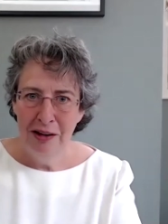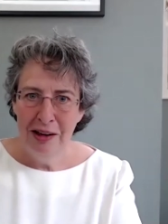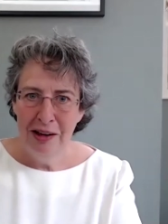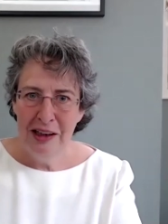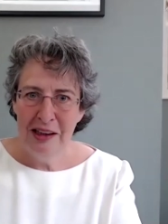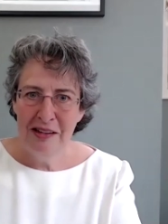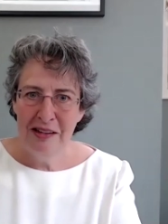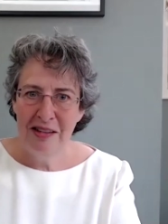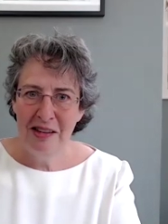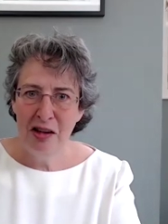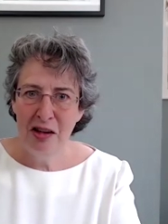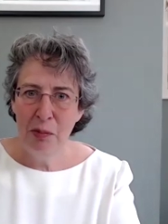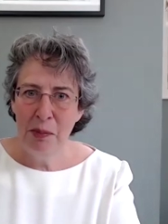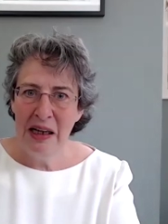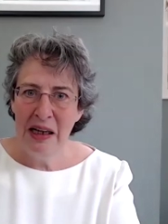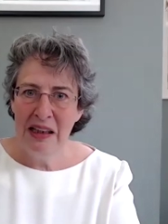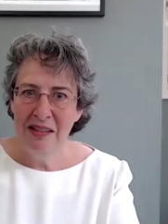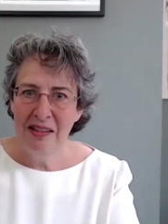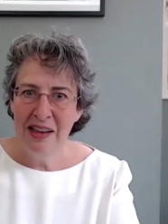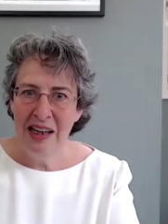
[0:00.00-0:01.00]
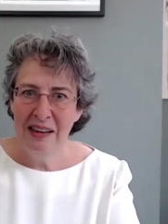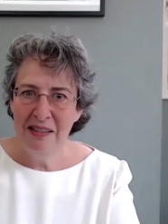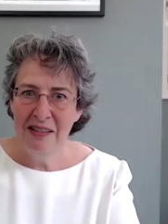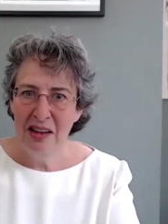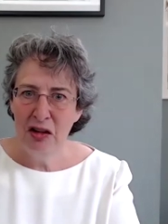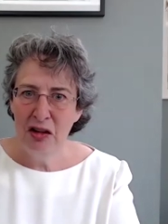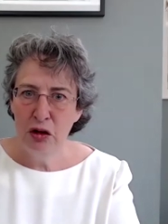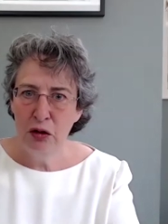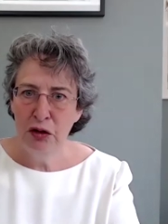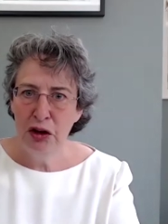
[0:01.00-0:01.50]
it still maintains
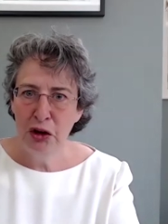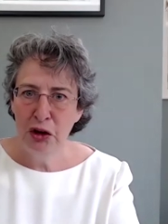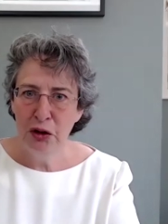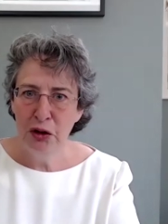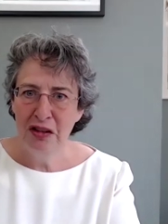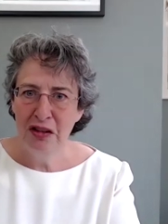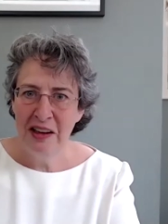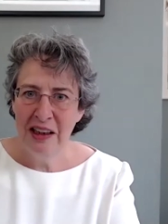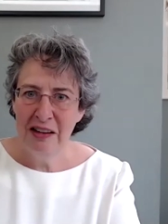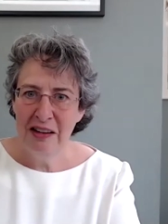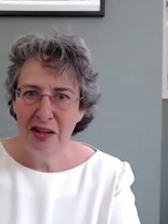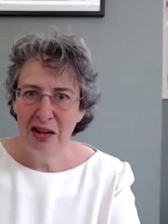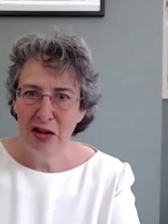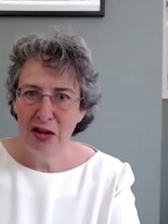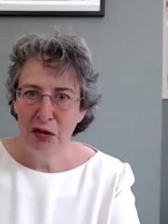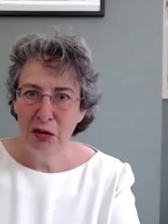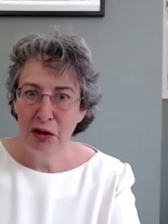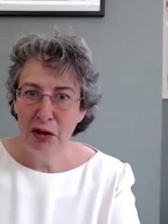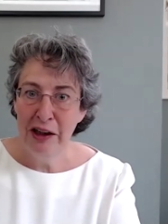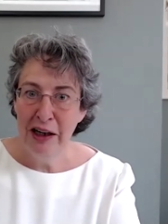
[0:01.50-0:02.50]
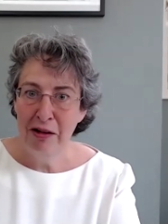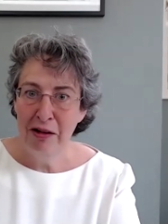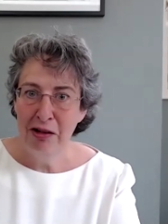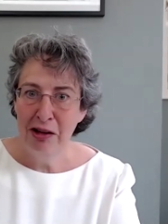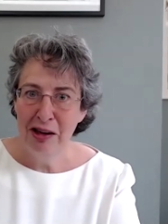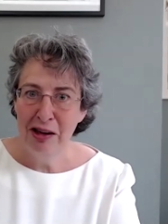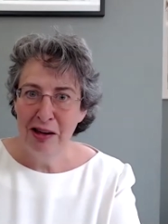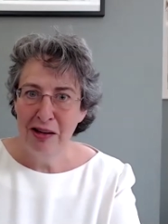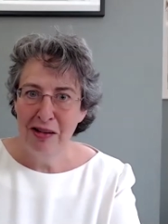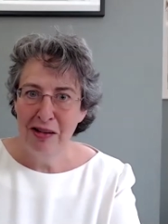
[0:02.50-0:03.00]
its offshore status for
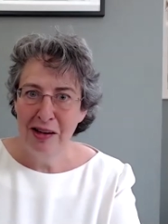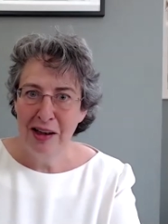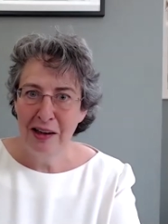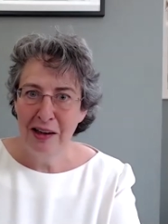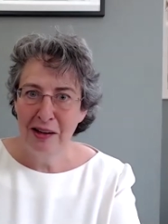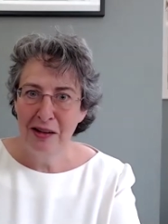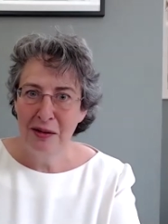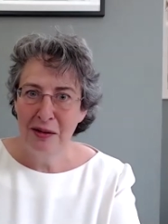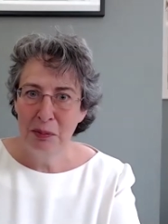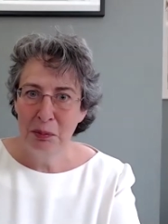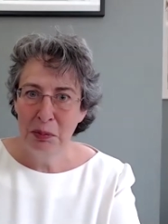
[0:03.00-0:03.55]
inheritance tax